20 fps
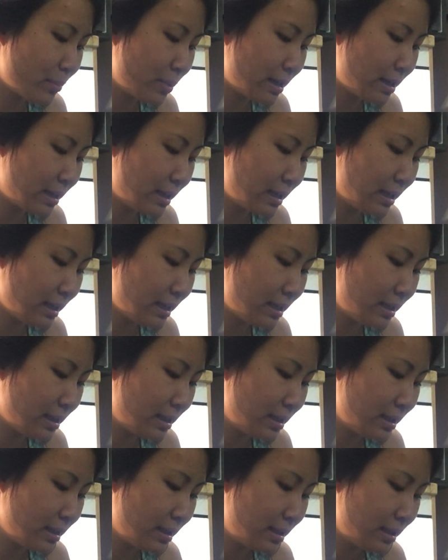buddy.
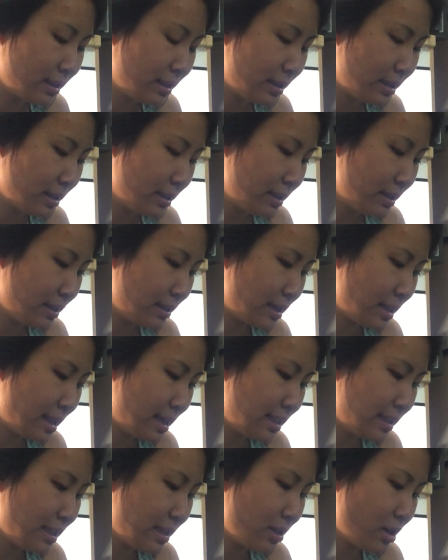
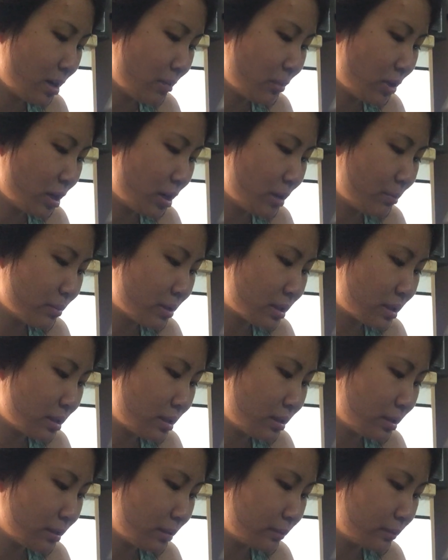Tasty nom-noms.